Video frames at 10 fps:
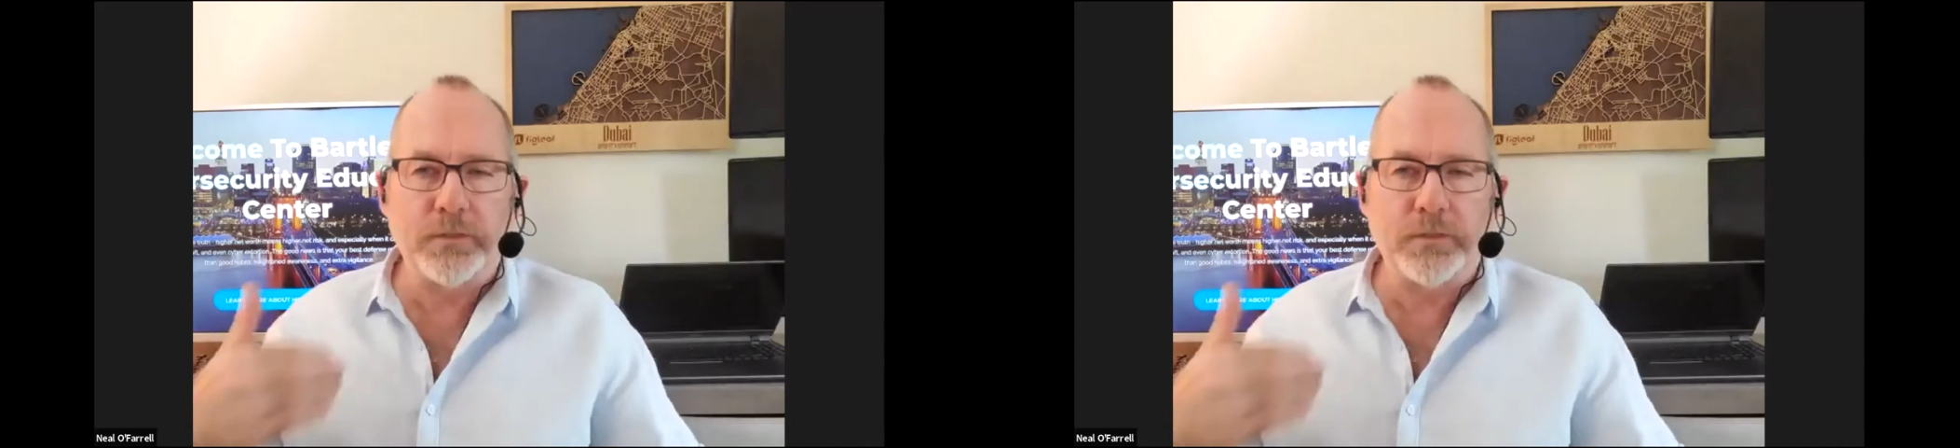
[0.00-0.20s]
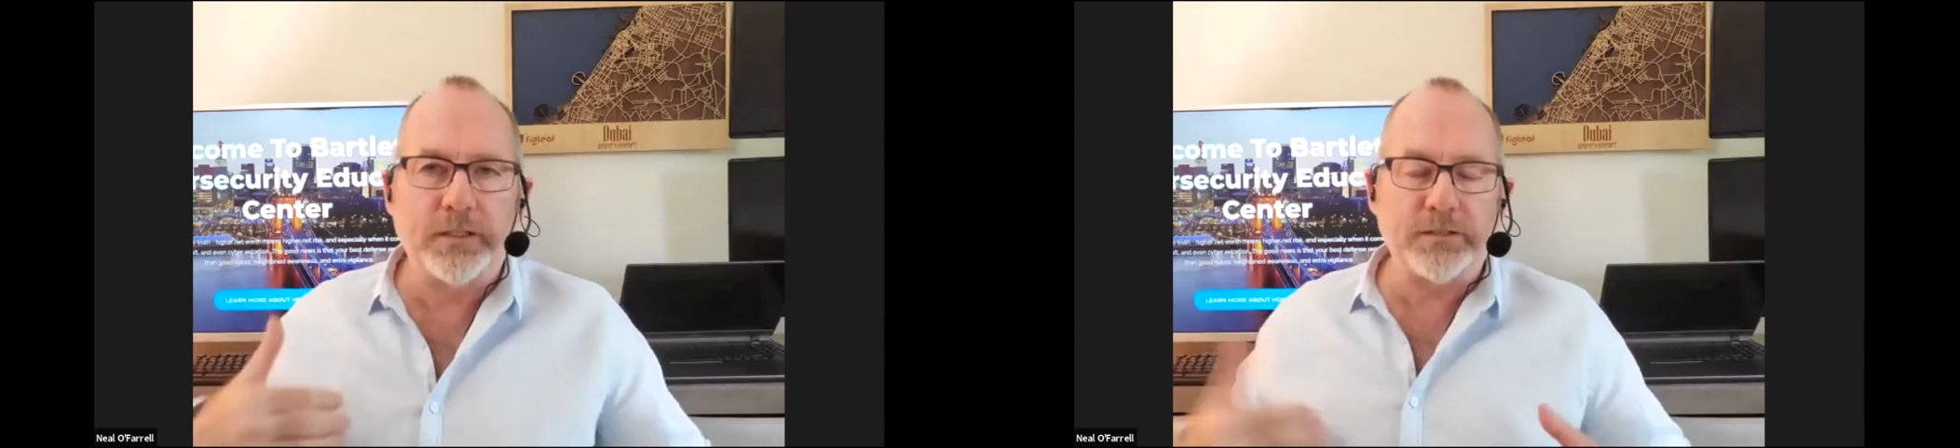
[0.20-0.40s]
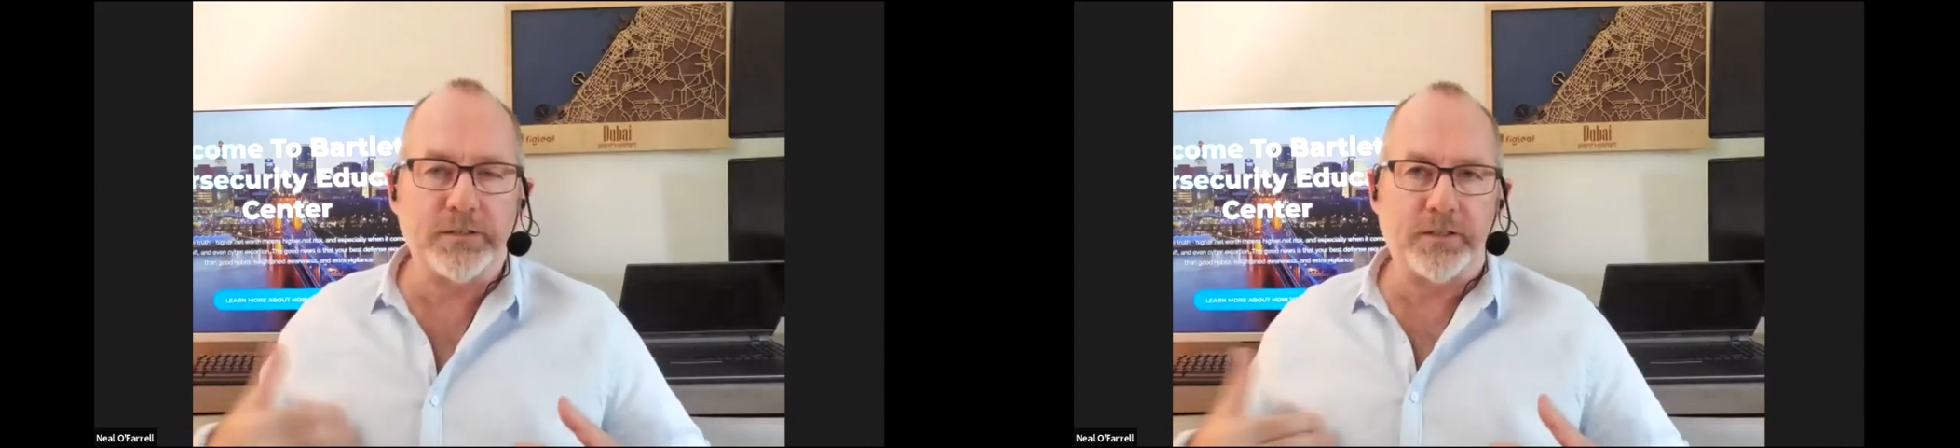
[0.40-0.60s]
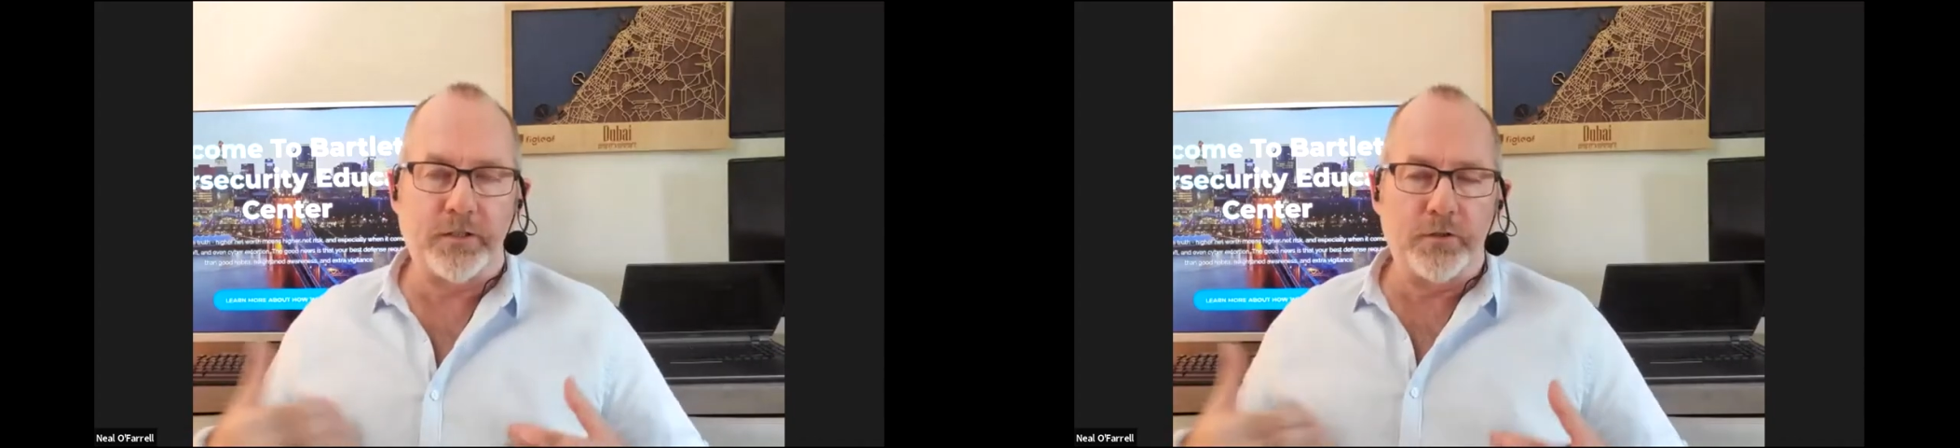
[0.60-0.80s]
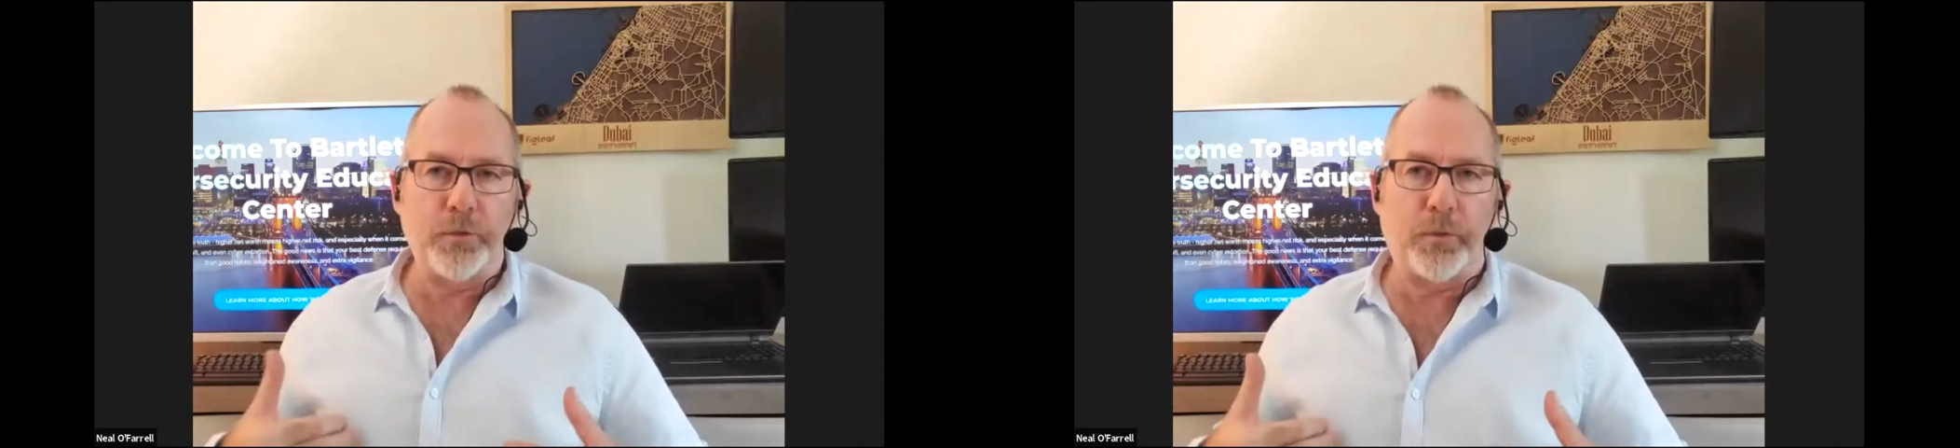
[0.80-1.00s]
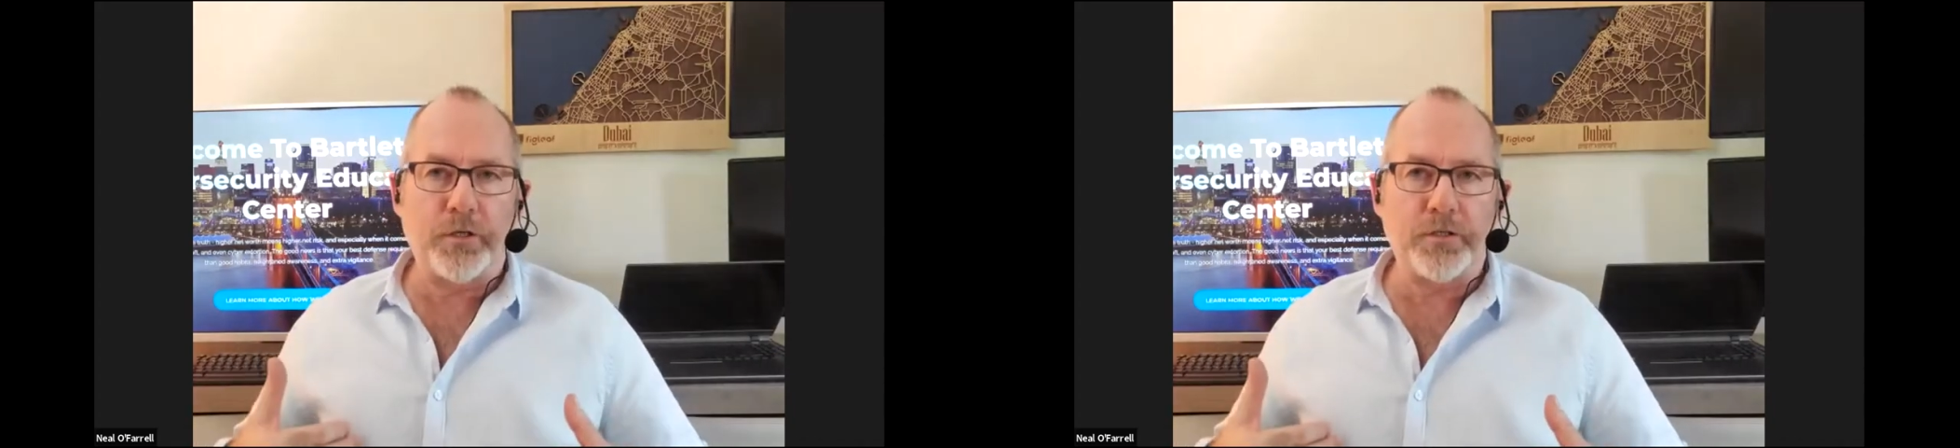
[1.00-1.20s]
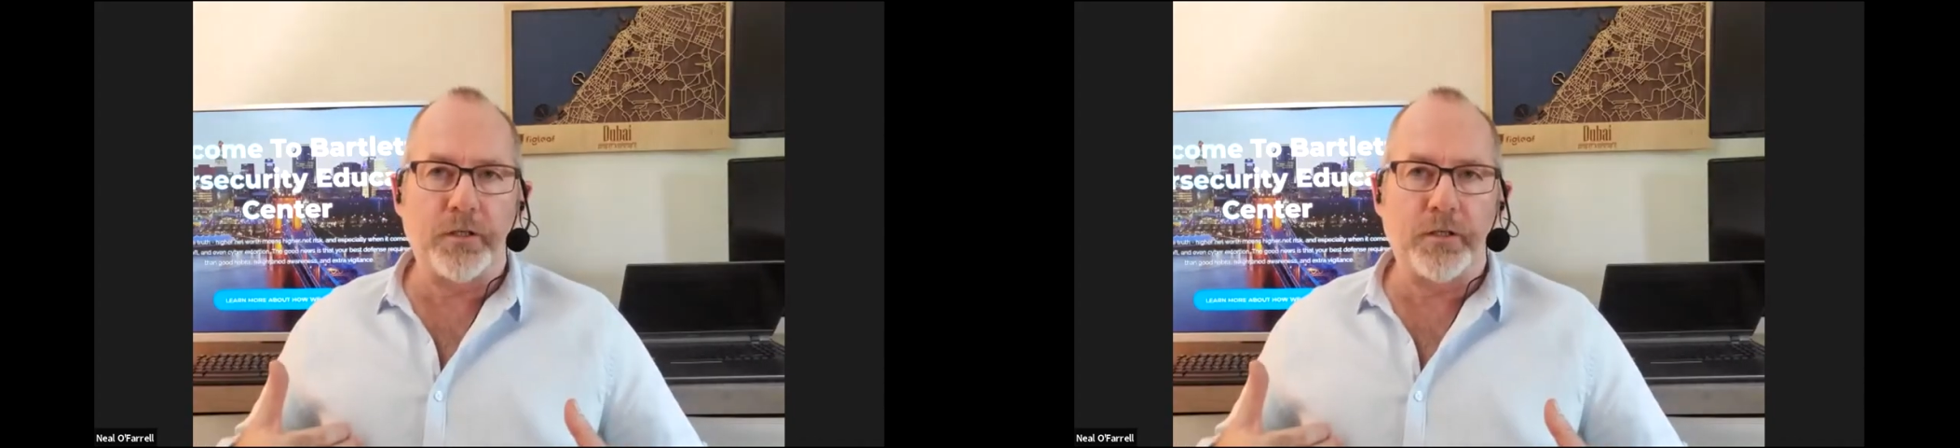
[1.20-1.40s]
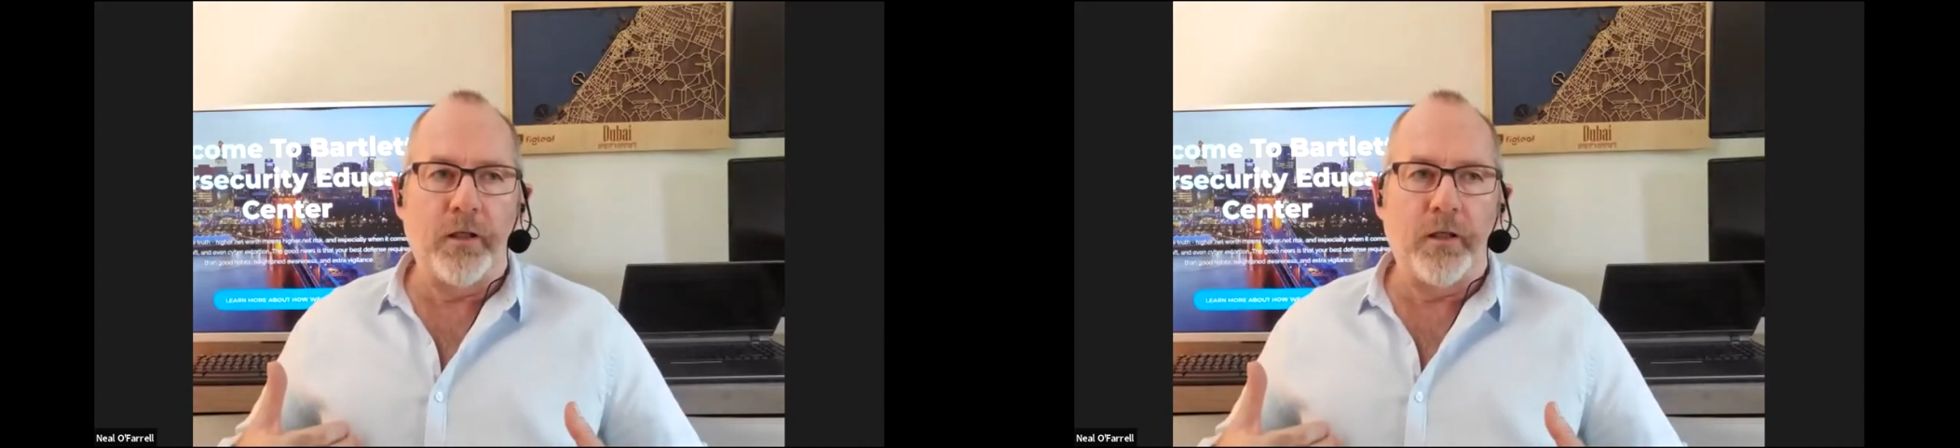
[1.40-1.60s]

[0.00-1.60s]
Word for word: because as a security person,